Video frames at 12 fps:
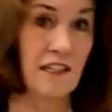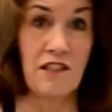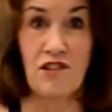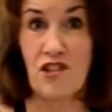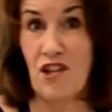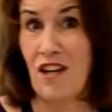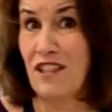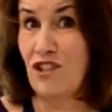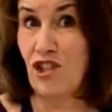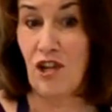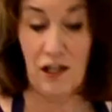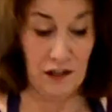It's not a
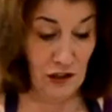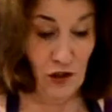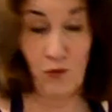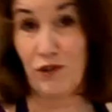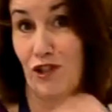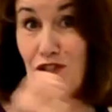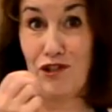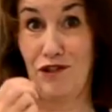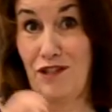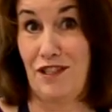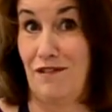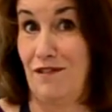chocolate you would just
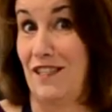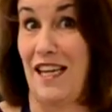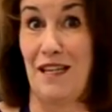take